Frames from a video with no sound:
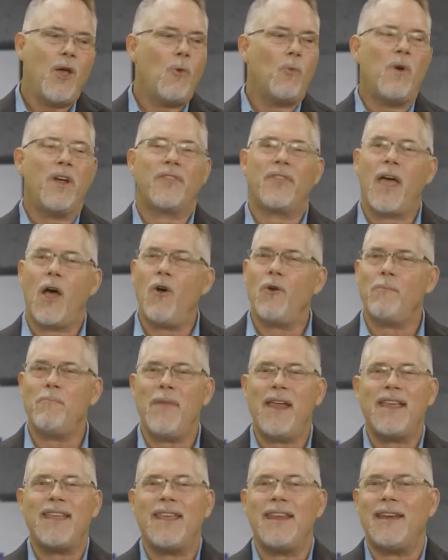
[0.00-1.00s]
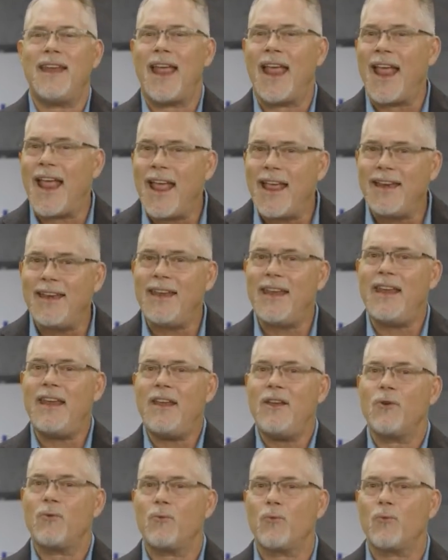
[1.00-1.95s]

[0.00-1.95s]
without making any